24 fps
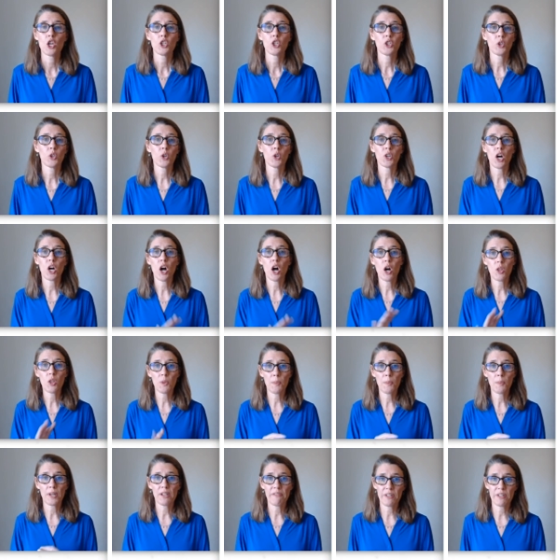you go to all the
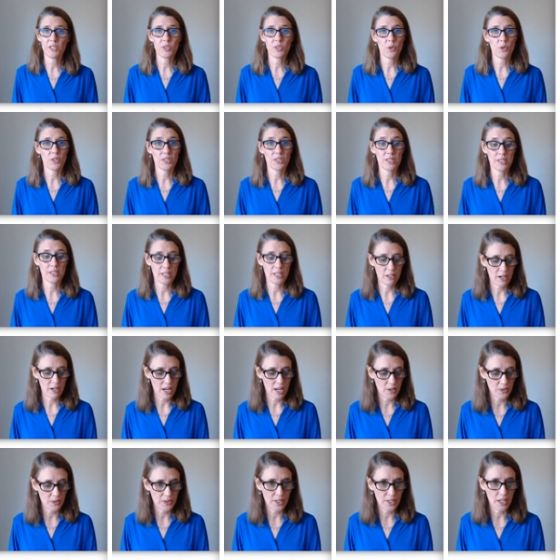many resources that are
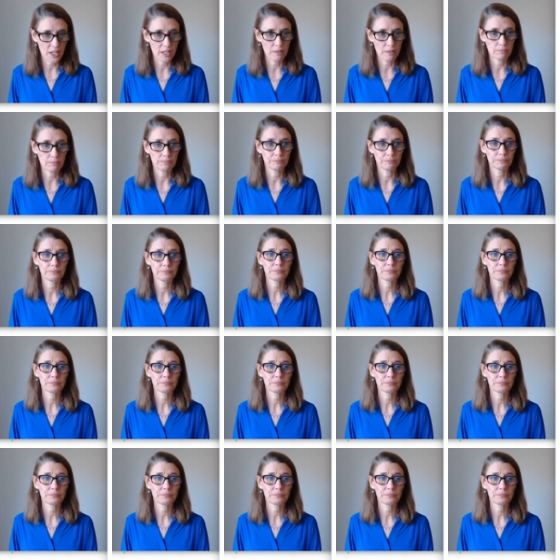out there.